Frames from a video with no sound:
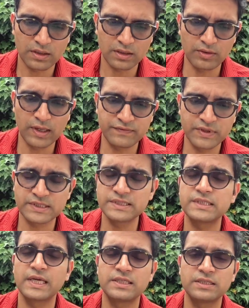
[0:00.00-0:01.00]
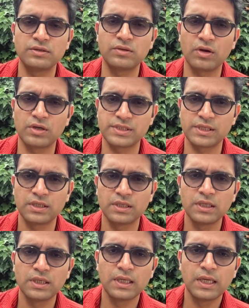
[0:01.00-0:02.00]
you have these insights into logic.
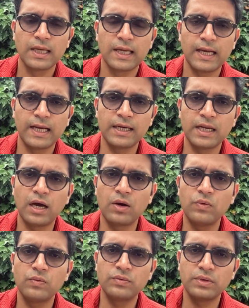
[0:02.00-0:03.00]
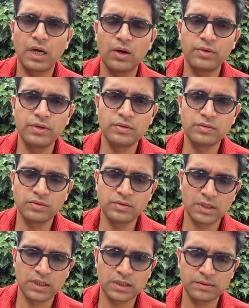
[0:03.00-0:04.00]
And how do
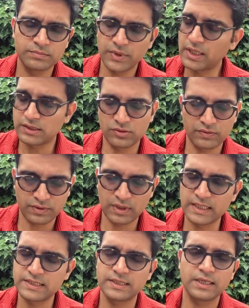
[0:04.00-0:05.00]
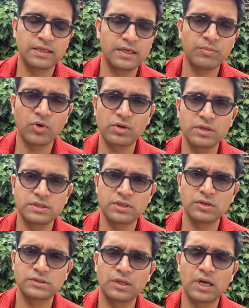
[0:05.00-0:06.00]
you so let's take De Morgan's
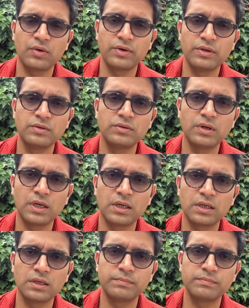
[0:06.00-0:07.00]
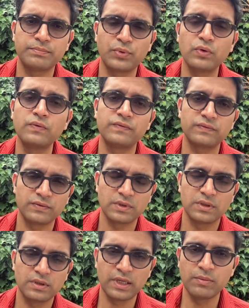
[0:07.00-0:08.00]
law. So how do you prove
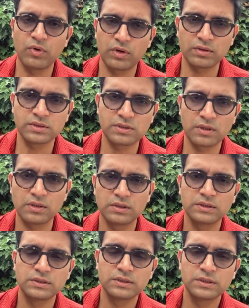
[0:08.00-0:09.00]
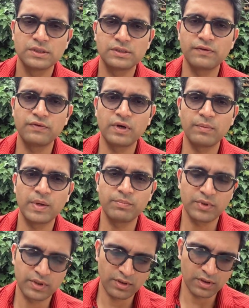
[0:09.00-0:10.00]
De Morgan's law? So if you
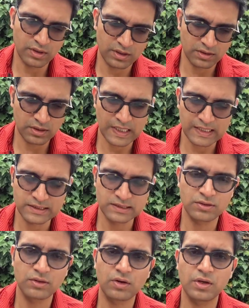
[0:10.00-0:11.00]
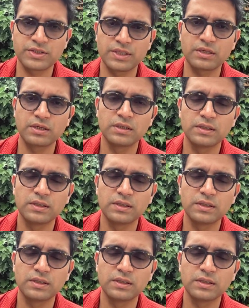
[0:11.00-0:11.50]
remember your classes on logic,